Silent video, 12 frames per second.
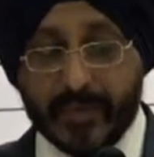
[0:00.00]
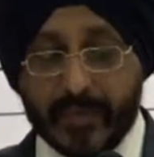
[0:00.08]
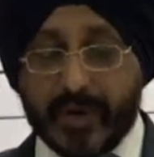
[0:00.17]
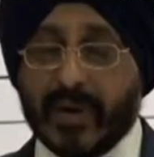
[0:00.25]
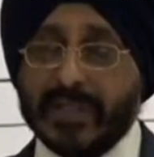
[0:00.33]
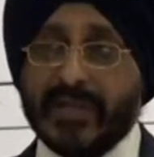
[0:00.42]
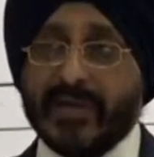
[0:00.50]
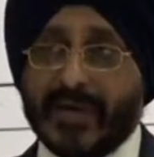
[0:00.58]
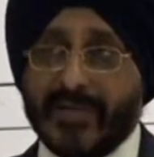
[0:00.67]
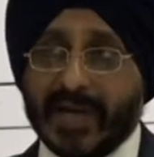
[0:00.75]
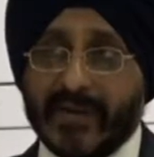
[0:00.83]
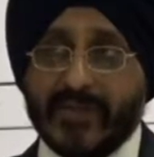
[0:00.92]
We are also
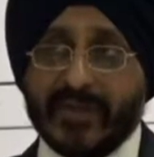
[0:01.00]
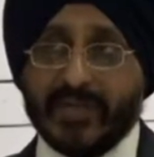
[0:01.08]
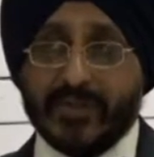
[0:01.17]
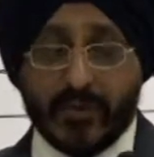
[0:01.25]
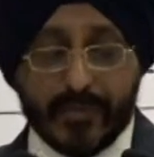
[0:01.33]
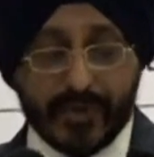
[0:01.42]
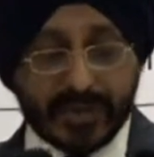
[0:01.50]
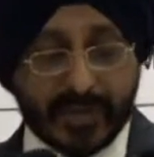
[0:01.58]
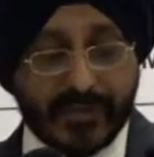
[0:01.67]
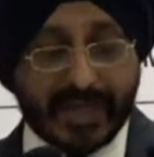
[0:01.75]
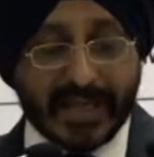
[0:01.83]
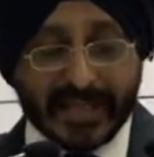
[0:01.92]
coming up with the 2 books
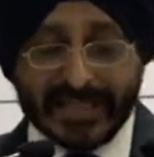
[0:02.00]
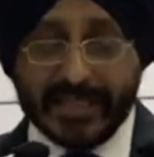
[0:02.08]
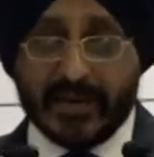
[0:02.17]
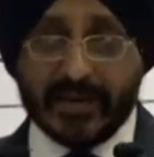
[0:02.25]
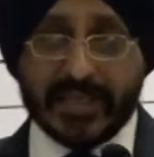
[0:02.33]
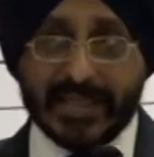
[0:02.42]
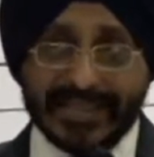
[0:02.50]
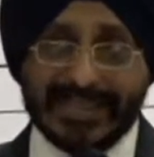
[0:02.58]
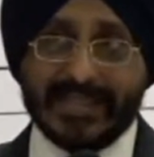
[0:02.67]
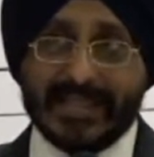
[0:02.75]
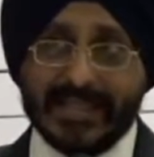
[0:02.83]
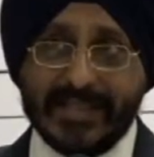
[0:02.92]
on case
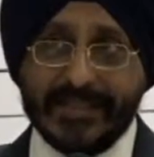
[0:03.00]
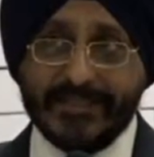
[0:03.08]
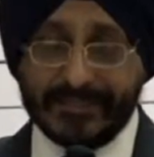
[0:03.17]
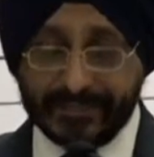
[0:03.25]
studies,